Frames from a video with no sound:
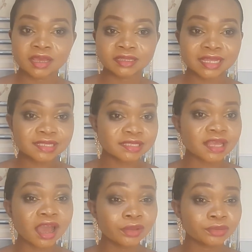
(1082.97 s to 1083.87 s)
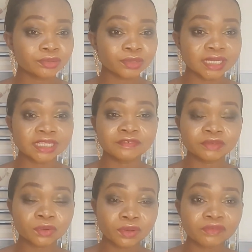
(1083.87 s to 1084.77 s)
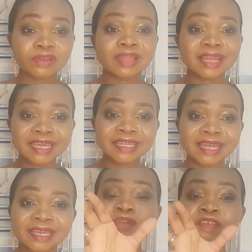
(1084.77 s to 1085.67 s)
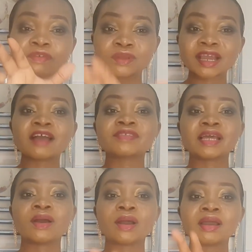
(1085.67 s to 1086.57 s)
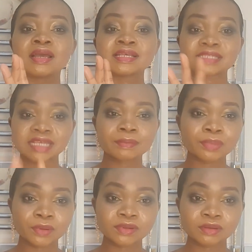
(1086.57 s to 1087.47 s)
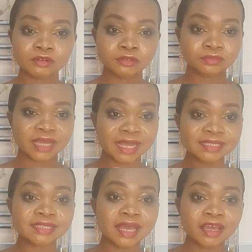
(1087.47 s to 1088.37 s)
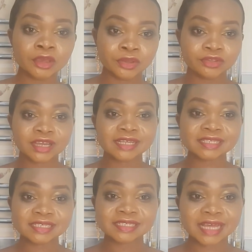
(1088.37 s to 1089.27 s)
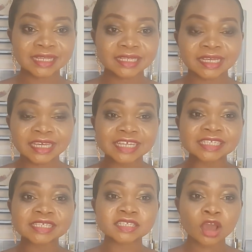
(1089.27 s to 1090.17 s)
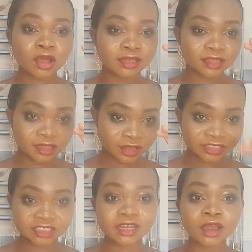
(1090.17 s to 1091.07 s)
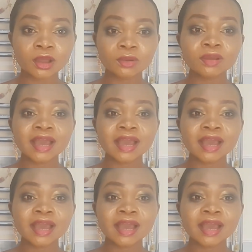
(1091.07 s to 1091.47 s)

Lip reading: That is how you do it. If you are looking at, if you look at our sample answer, you can see that it is logical